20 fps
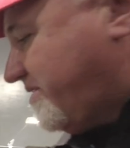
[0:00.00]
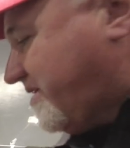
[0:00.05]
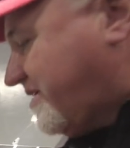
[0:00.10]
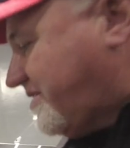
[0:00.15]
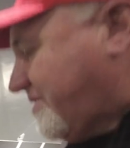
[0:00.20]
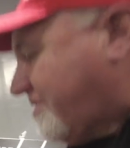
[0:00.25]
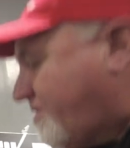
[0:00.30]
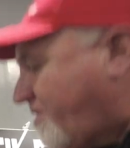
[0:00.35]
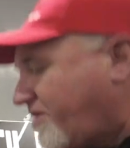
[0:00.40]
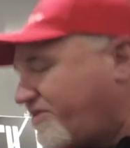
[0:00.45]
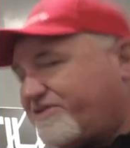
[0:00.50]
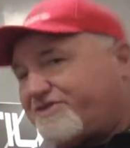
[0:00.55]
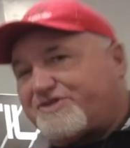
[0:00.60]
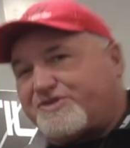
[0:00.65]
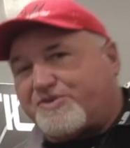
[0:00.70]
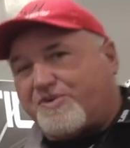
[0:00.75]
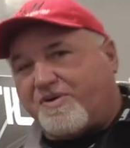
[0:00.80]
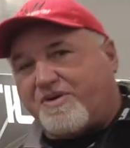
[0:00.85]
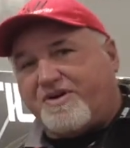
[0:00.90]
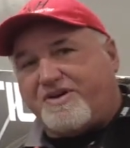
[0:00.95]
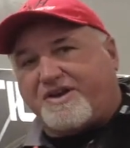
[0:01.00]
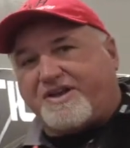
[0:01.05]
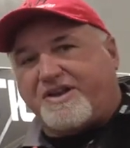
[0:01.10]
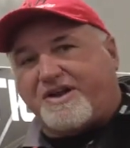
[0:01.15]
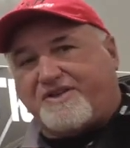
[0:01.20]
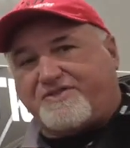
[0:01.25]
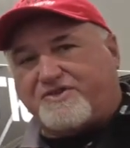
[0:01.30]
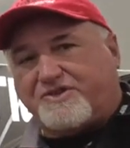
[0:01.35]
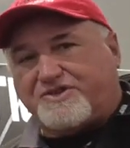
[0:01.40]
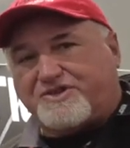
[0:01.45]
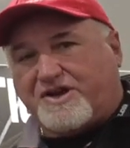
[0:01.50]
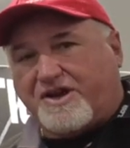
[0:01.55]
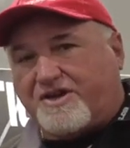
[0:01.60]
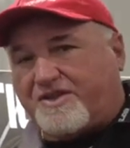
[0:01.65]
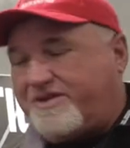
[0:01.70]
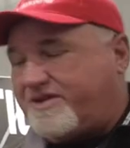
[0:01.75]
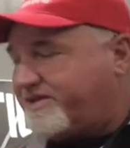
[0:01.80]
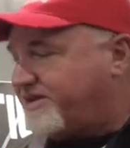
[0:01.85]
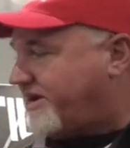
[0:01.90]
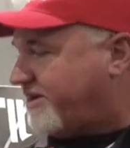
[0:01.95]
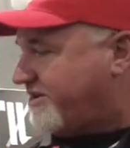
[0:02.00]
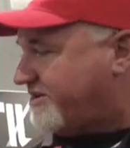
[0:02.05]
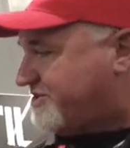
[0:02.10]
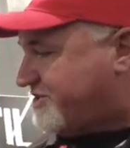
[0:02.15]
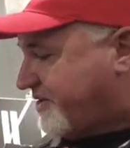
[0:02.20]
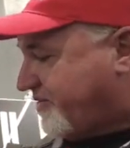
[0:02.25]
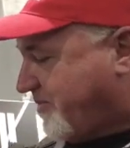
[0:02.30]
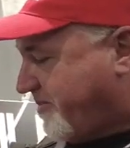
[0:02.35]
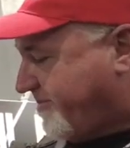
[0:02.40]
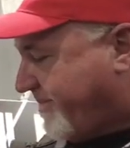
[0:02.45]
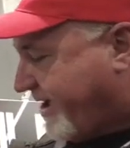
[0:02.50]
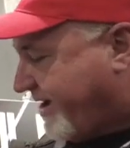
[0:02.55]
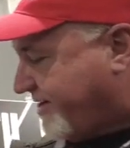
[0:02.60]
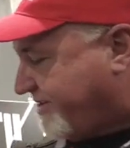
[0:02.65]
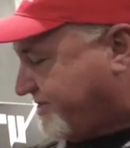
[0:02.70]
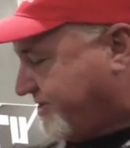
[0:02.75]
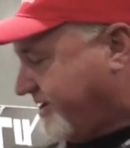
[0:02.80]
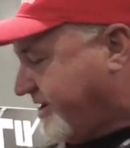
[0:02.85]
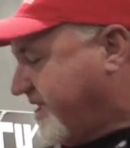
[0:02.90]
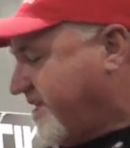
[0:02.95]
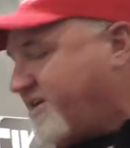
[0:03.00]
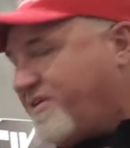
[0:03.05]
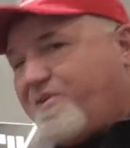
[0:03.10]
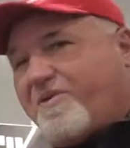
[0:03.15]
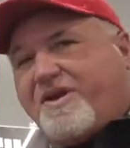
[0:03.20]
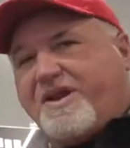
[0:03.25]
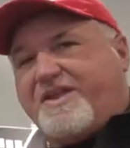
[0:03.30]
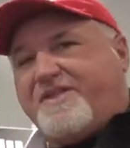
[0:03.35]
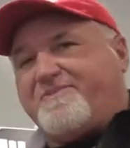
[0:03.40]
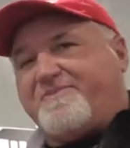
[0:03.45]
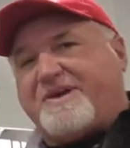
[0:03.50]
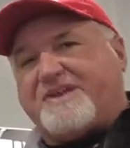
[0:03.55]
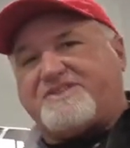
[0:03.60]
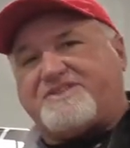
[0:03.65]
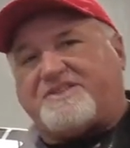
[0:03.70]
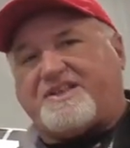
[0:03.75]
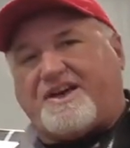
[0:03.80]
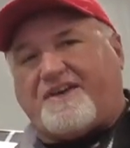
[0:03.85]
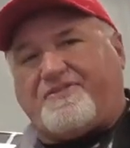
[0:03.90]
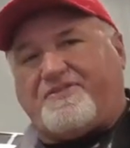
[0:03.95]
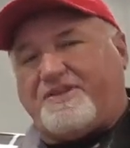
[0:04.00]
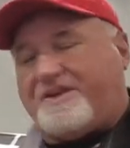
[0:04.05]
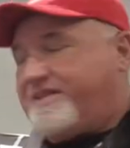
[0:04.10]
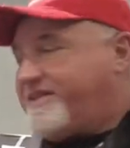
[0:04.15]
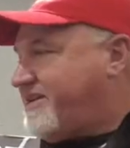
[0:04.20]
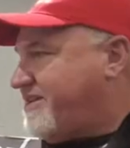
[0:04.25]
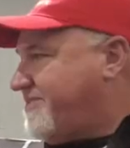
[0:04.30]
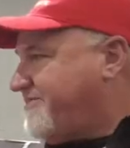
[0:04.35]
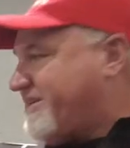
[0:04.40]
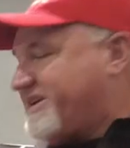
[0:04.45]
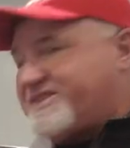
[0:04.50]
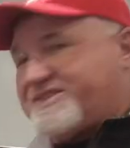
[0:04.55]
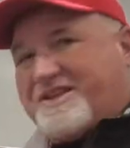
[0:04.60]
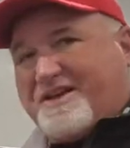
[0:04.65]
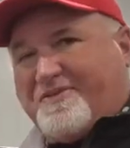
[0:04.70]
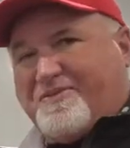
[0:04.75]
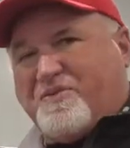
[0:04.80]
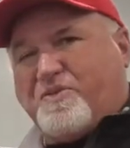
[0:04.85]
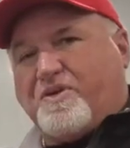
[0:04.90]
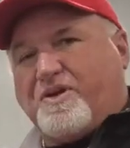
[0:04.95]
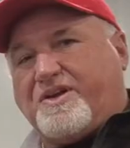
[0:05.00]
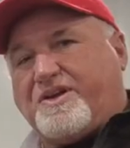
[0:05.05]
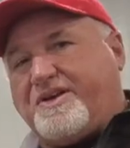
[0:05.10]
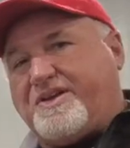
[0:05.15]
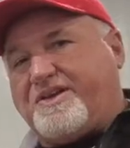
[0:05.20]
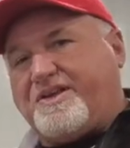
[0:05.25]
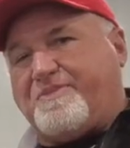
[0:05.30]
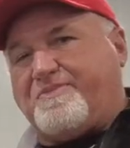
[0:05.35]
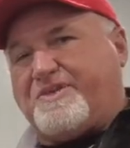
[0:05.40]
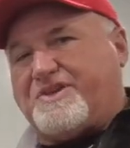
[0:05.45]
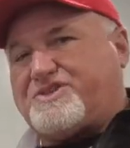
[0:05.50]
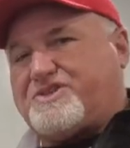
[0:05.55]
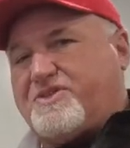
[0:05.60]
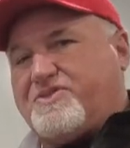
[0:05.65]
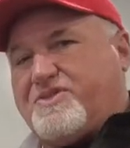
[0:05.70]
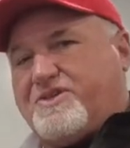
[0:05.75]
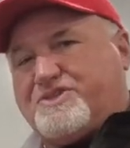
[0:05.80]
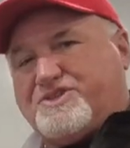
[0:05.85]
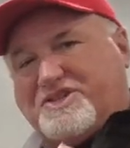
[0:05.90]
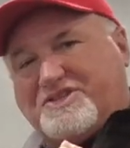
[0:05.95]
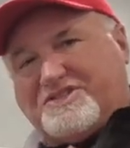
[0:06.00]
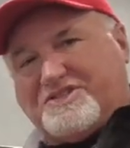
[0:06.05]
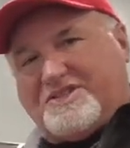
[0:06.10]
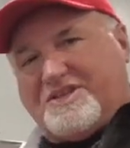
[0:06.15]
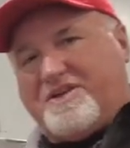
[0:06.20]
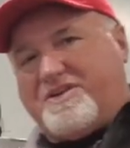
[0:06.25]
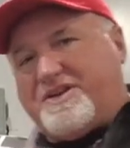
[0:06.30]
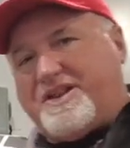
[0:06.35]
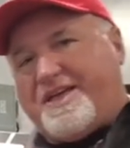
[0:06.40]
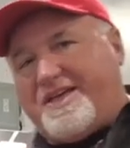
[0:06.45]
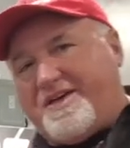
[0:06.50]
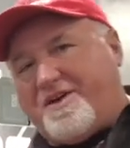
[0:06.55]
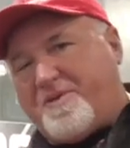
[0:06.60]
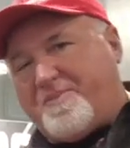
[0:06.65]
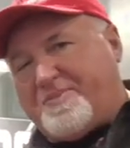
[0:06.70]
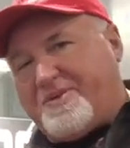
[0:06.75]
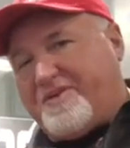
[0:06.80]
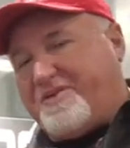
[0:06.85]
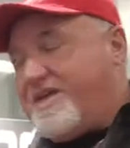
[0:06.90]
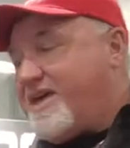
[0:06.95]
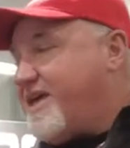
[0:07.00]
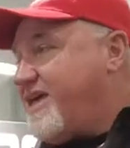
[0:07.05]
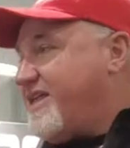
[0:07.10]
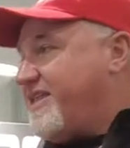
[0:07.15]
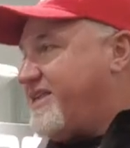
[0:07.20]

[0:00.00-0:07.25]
You can call the store. You can ask for John, our general manager, or any of my staff. Now, none of my staff work on commission. They're just there to help you.